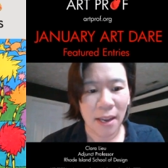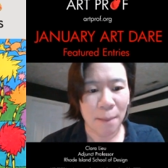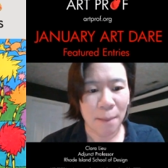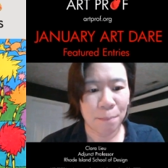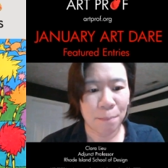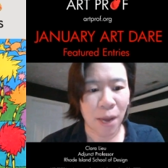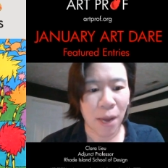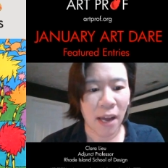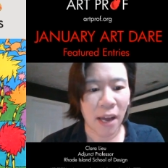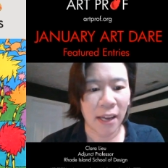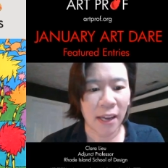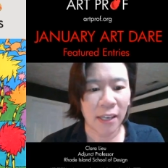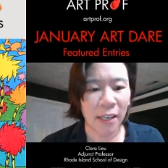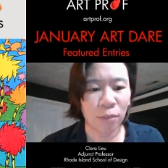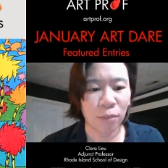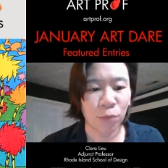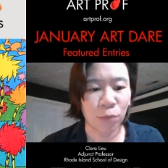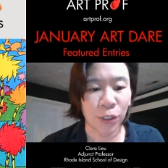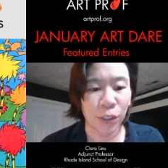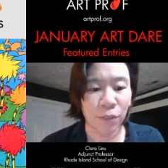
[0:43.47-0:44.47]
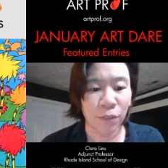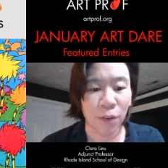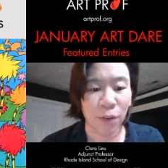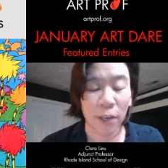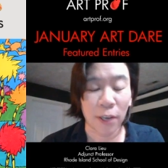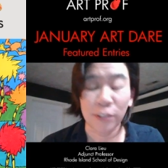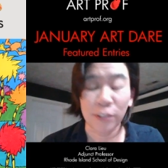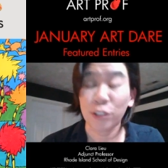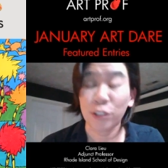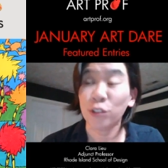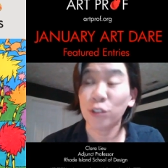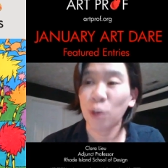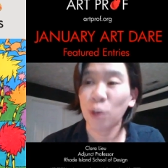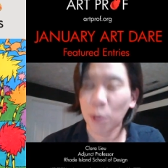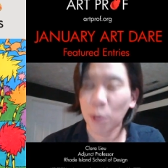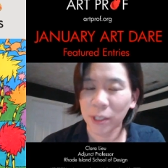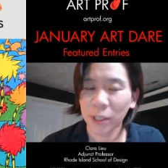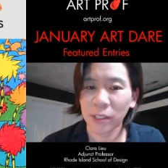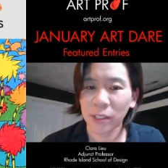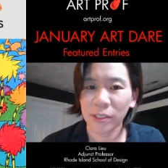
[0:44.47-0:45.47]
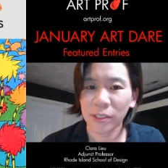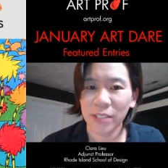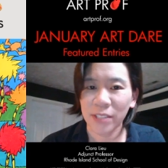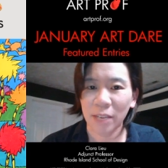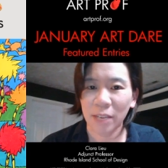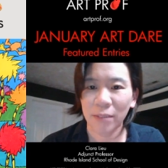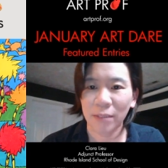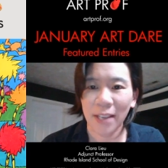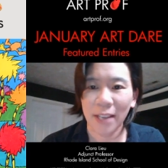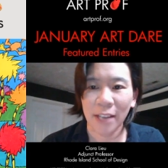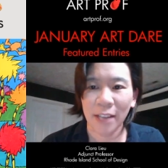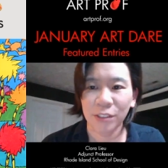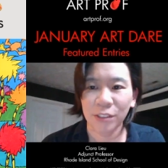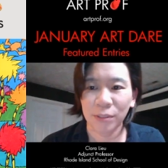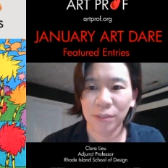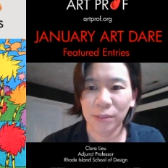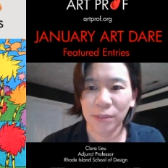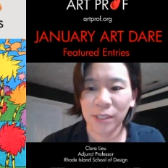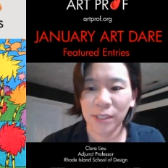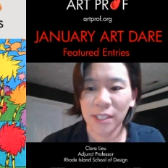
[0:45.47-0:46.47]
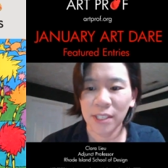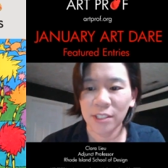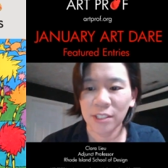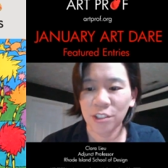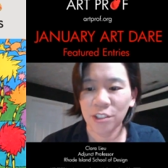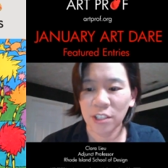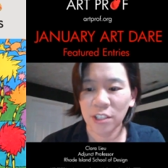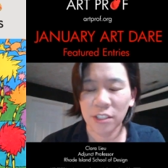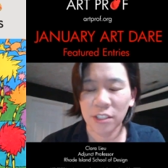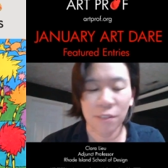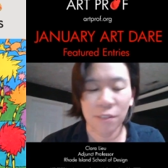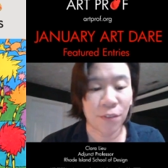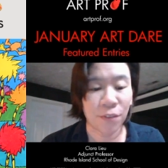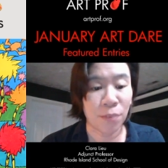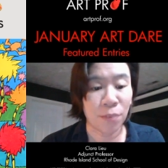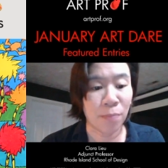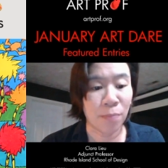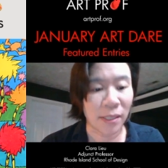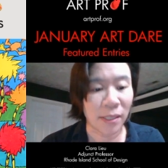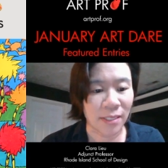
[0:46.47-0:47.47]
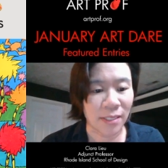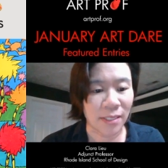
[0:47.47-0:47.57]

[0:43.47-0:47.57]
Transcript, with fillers: by one of our tutorials that we actually released just a few months